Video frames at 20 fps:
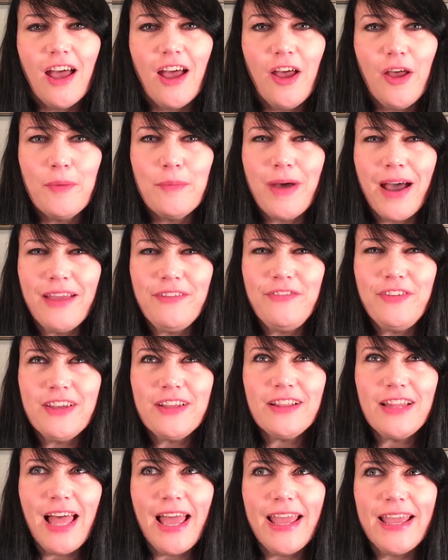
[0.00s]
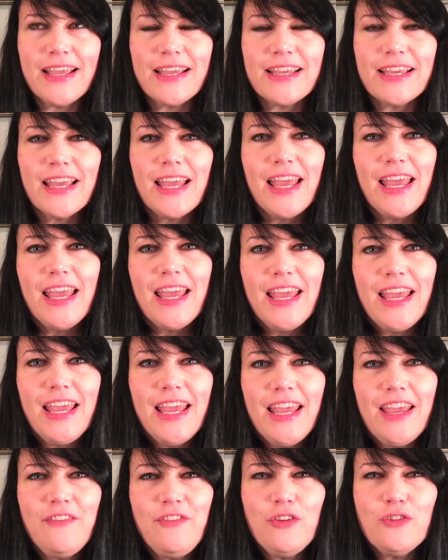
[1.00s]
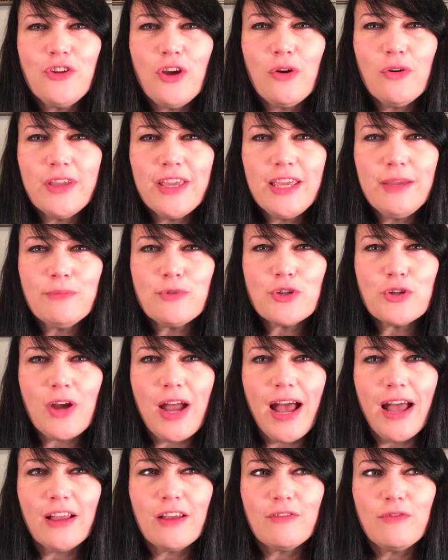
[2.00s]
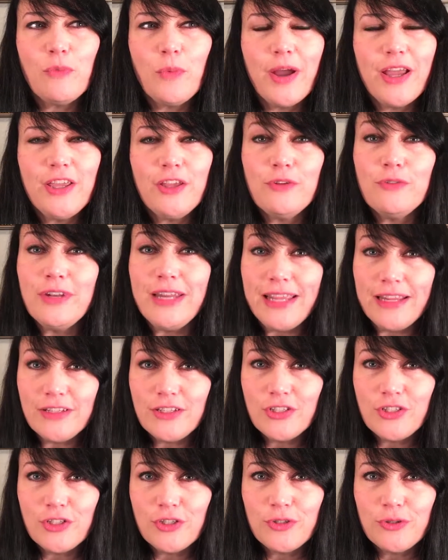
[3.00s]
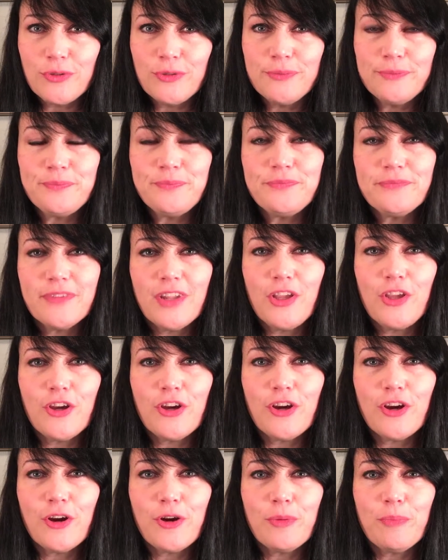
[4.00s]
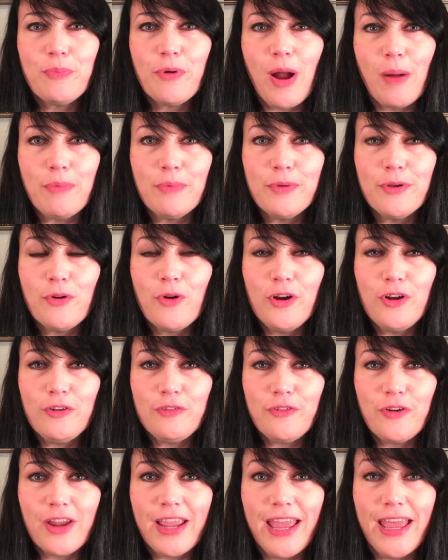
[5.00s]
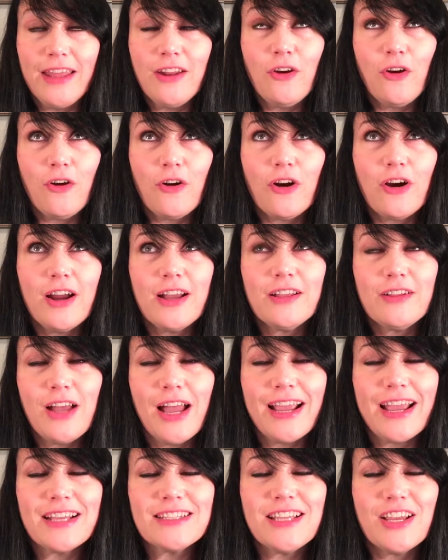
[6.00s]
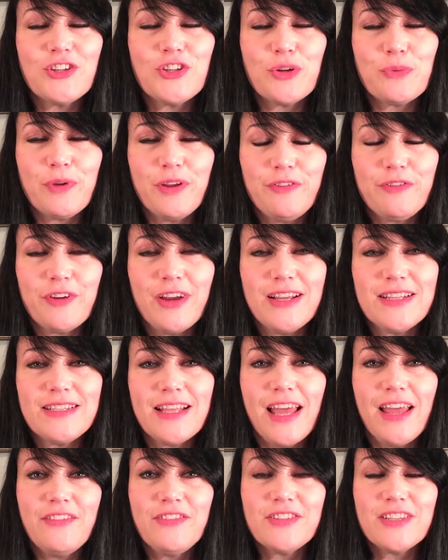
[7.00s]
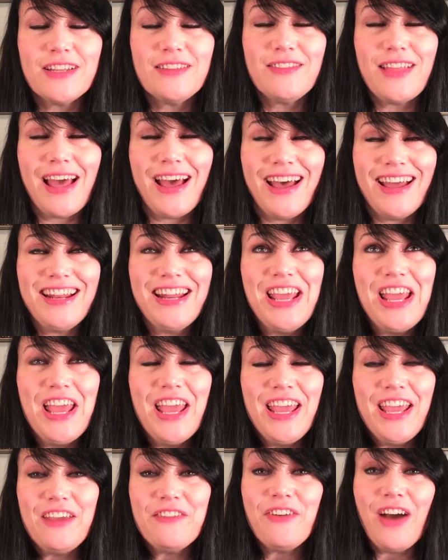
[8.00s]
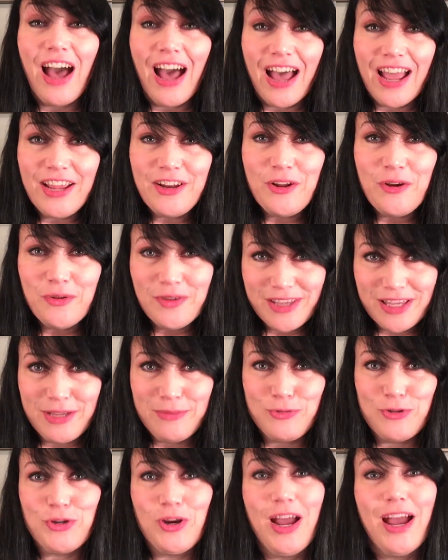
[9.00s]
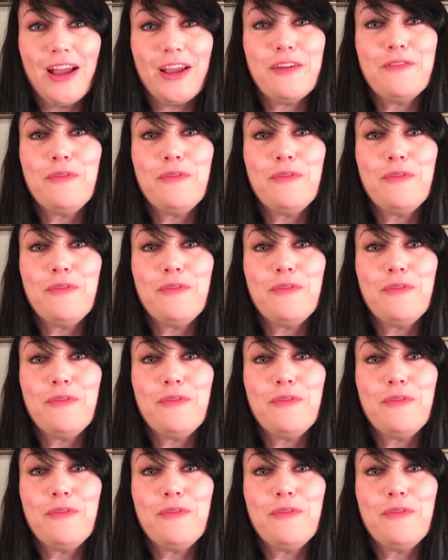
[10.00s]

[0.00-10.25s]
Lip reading: I feel like if you don't keep track of what you need to do, you're probably going to forget, or I guess I should rephrase that if I don't keep track